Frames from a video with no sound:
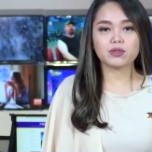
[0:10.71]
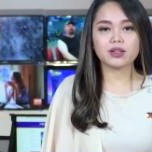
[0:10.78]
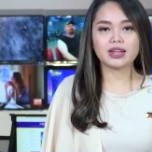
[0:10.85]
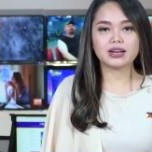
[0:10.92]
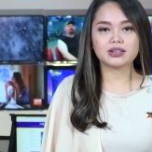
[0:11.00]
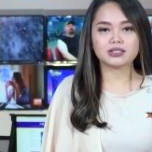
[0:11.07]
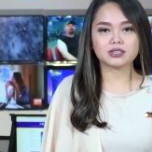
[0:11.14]
the
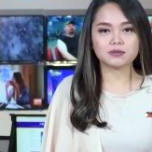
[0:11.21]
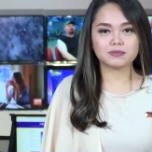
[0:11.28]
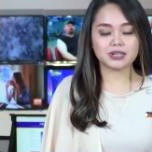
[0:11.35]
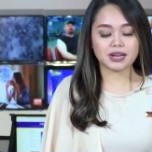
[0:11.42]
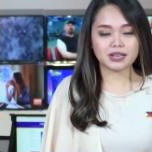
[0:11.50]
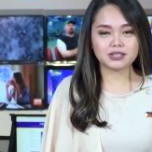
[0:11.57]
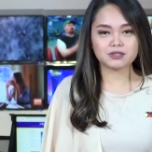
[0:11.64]
latest
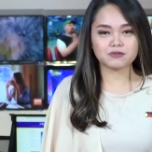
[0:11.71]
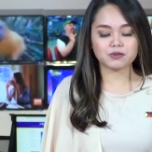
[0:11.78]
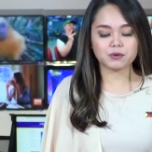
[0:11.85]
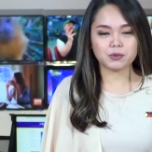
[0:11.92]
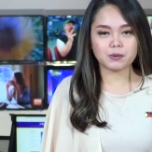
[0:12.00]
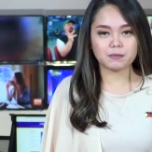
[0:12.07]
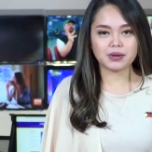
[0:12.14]
updates
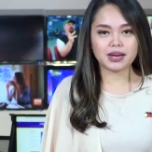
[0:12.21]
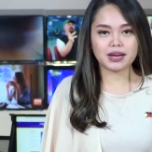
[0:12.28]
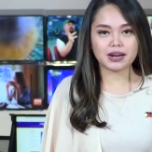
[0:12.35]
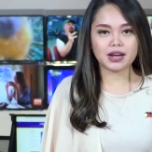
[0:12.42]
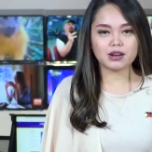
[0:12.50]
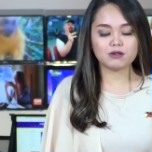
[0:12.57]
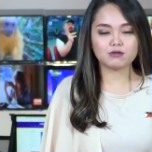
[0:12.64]
from the
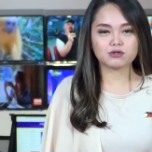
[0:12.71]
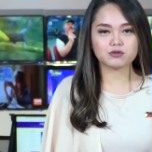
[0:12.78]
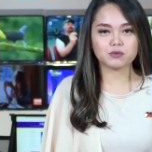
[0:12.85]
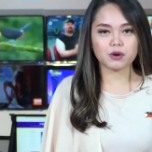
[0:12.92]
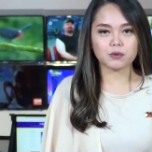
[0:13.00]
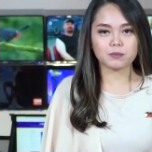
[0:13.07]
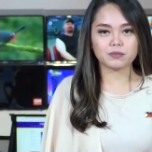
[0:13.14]
PNA
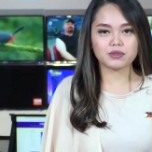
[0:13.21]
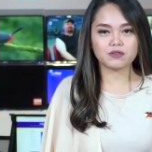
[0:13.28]
newsroom.